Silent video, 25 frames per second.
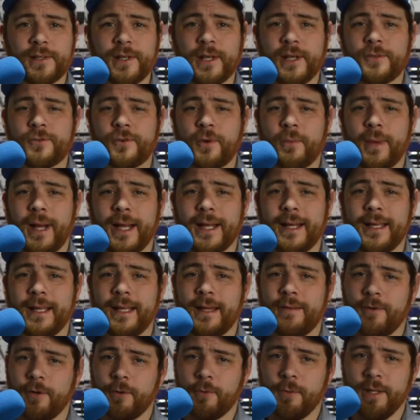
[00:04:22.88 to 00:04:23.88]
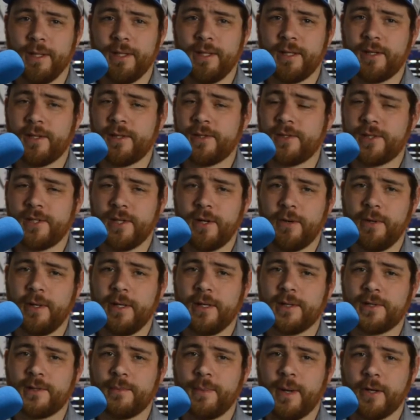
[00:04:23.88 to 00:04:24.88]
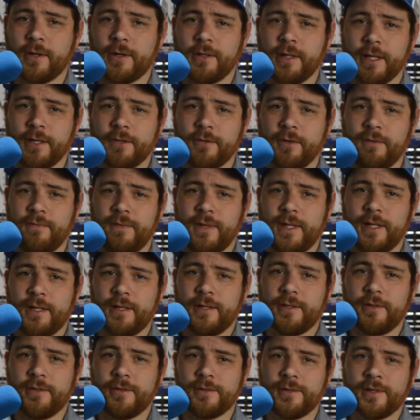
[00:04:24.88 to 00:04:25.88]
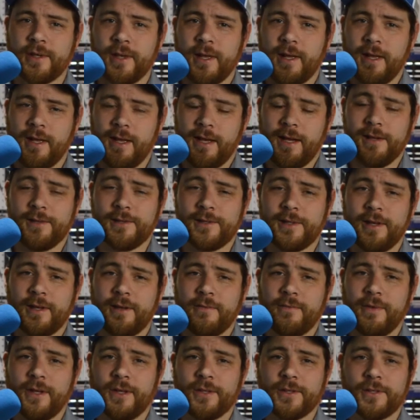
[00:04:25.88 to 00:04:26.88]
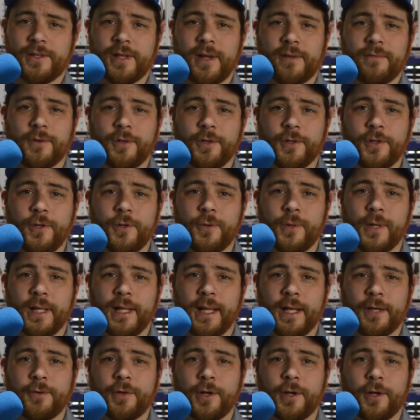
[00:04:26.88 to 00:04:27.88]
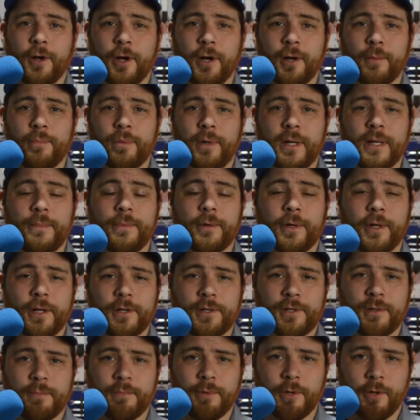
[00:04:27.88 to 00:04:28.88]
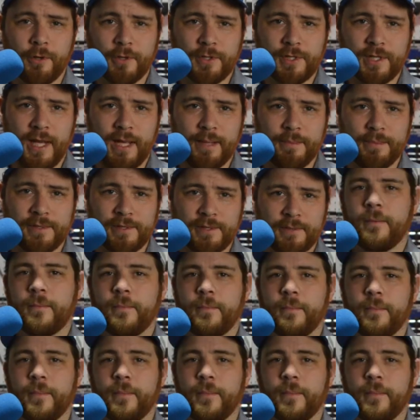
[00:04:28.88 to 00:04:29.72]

is reminding everyone that it's serious about electric vehicles as they unveil several new electric car pre-production prototypes.